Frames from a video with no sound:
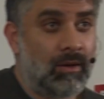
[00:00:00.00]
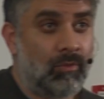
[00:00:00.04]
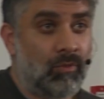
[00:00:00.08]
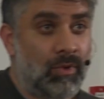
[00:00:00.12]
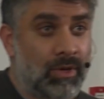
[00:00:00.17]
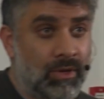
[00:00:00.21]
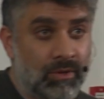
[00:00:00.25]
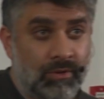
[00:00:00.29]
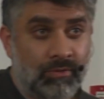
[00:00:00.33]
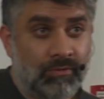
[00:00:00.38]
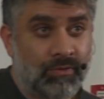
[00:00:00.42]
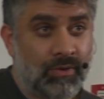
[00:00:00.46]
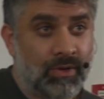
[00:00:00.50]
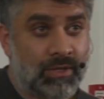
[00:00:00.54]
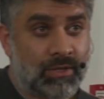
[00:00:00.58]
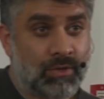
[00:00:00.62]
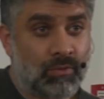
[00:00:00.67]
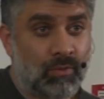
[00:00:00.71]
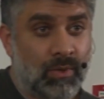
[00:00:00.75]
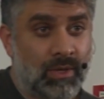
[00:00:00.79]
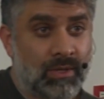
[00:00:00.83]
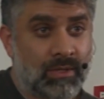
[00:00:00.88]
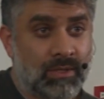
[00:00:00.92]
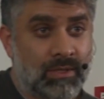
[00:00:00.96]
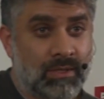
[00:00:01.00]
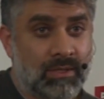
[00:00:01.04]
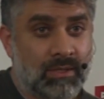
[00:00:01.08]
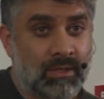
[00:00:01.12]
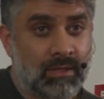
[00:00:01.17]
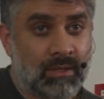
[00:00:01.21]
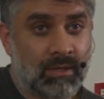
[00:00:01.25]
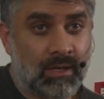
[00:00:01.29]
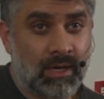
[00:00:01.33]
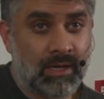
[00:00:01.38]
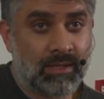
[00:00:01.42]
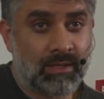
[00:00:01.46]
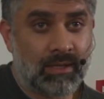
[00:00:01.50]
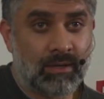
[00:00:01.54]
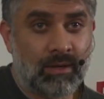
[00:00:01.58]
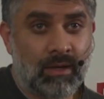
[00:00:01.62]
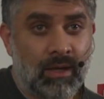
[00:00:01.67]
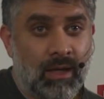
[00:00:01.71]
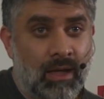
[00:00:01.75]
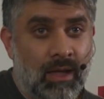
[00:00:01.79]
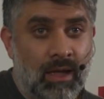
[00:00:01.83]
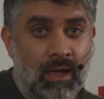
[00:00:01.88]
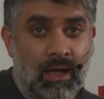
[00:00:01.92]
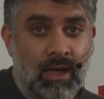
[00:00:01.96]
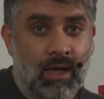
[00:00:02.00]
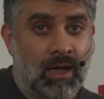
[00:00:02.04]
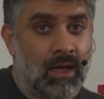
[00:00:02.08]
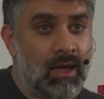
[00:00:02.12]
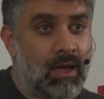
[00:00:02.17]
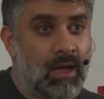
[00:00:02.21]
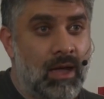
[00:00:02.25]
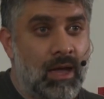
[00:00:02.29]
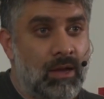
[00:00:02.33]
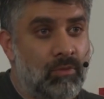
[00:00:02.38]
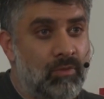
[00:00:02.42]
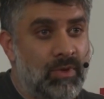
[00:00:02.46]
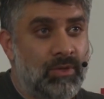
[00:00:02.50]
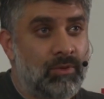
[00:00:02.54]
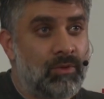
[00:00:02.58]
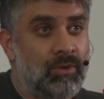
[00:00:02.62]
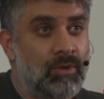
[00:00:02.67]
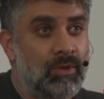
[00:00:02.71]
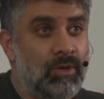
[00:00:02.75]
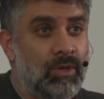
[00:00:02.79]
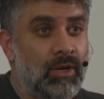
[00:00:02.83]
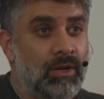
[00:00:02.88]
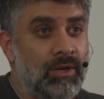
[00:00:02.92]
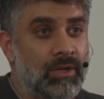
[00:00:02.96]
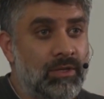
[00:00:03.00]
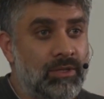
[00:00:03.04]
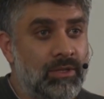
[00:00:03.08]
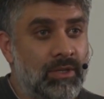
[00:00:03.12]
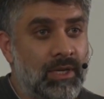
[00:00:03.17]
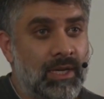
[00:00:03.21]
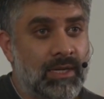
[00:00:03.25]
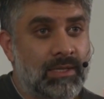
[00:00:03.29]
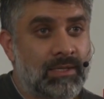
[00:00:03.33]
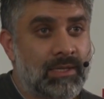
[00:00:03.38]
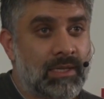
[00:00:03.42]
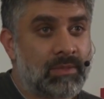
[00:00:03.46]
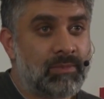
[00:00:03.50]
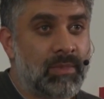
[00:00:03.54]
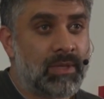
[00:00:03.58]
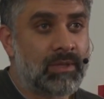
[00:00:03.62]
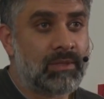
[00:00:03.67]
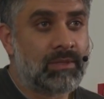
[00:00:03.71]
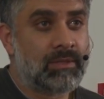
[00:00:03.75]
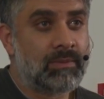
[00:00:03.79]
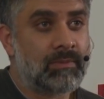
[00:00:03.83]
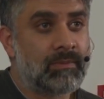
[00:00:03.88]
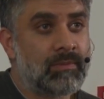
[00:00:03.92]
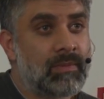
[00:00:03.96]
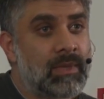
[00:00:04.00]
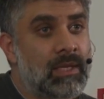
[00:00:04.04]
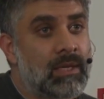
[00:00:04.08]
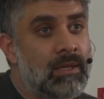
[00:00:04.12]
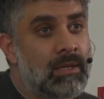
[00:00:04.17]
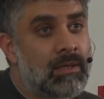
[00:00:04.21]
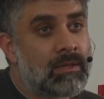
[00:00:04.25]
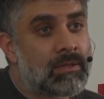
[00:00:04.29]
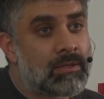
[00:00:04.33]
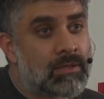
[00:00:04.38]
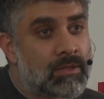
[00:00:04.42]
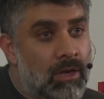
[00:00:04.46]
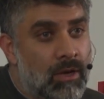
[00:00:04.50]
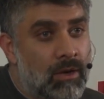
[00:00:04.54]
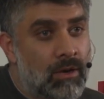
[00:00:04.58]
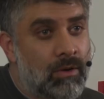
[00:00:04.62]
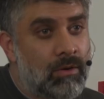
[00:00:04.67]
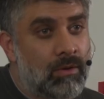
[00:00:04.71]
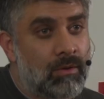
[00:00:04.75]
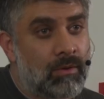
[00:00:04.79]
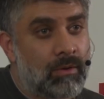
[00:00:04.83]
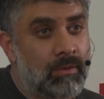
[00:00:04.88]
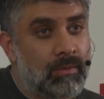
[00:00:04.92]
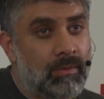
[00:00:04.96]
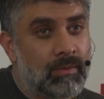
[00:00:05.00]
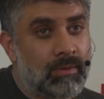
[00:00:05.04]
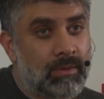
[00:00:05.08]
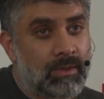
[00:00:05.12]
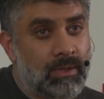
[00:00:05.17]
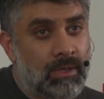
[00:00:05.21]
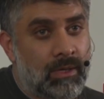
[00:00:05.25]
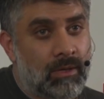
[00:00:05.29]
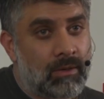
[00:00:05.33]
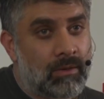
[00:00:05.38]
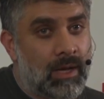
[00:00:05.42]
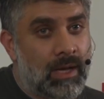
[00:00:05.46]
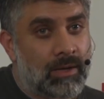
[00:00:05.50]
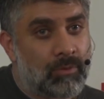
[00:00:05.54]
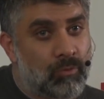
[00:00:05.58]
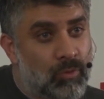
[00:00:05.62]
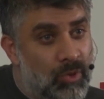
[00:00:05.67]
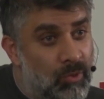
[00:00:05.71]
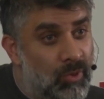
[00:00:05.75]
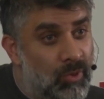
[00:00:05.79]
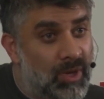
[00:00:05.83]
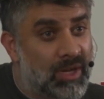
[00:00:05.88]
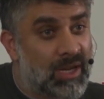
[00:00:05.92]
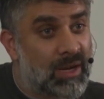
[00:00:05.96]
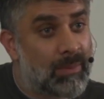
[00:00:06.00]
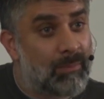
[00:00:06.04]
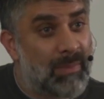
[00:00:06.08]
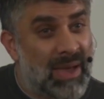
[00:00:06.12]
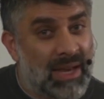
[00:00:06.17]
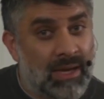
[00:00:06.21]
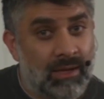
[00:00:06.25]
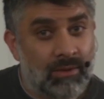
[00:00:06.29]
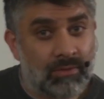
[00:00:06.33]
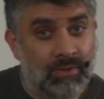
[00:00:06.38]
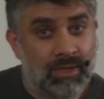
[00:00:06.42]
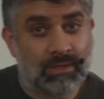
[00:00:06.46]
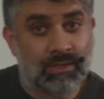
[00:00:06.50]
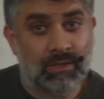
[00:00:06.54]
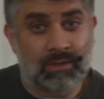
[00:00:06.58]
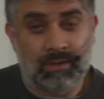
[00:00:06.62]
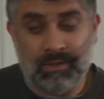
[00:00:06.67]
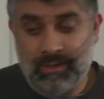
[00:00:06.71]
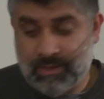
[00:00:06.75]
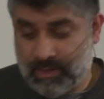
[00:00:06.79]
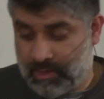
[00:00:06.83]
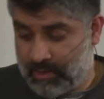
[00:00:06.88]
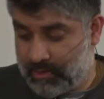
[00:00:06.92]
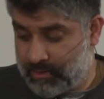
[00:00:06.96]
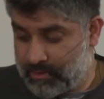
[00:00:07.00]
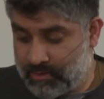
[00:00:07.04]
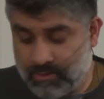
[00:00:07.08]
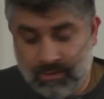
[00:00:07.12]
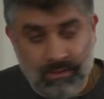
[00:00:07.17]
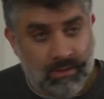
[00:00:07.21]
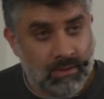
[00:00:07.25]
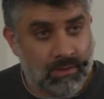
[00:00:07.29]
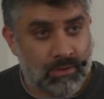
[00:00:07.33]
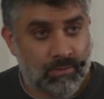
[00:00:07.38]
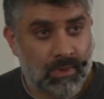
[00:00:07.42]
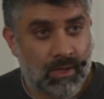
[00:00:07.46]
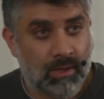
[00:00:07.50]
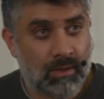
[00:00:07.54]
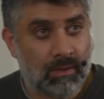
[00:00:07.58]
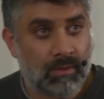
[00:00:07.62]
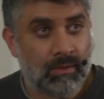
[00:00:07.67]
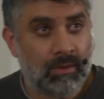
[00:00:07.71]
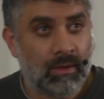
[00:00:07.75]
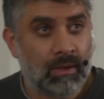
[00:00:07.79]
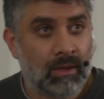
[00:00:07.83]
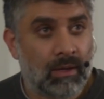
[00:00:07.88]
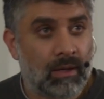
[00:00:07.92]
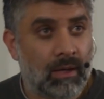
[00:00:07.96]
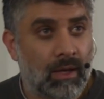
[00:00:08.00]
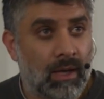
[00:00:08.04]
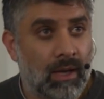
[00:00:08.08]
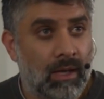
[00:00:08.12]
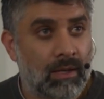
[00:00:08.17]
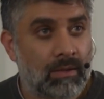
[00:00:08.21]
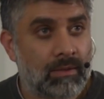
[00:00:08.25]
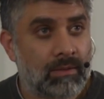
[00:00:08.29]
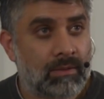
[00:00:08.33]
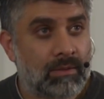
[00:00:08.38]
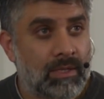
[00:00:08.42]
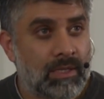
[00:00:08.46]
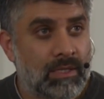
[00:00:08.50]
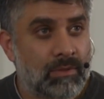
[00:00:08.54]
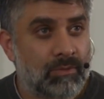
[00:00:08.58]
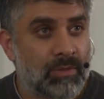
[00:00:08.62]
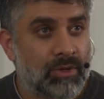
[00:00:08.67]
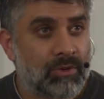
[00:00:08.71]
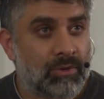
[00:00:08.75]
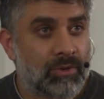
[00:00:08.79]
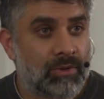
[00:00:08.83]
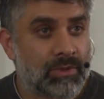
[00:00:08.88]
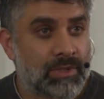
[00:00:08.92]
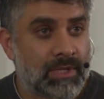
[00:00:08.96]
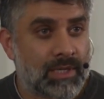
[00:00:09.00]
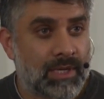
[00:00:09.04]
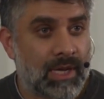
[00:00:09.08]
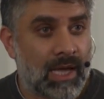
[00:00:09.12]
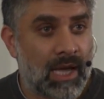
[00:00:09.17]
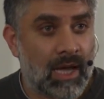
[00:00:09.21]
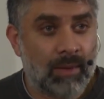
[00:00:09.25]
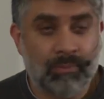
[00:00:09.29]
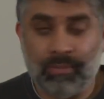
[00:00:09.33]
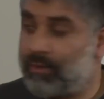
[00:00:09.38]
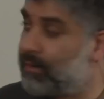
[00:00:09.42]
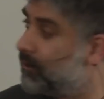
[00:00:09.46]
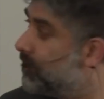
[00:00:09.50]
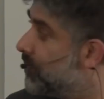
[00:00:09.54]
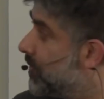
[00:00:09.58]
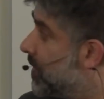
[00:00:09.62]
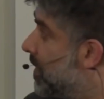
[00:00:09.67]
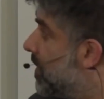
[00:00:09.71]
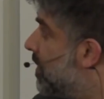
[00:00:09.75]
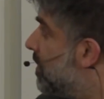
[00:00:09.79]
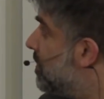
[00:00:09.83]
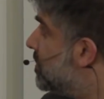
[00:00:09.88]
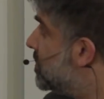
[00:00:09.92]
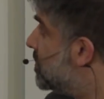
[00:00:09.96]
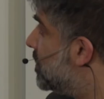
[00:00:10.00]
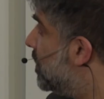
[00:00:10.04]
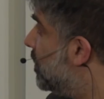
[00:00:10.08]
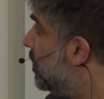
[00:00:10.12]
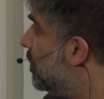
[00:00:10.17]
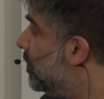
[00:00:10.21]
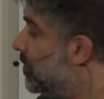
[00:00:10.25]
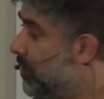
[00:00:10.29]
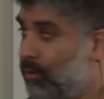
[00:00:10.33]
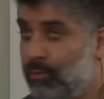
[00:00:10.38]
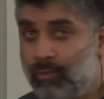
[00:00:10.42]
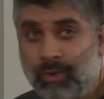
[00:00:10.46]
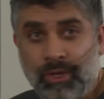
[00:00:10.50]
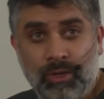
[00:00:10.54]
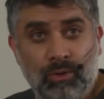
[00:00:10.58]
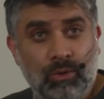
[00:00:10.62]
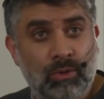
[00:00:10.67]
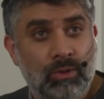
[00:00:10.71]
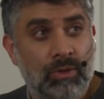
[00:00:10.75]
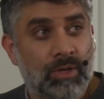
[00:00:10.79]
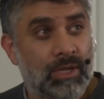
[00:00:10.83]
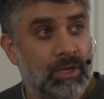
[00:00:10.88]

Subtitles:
one of the first ones, and we'd gone and done it in 6 months. So, and we're working on many of these other things as well, and these miracles can happen. And so we all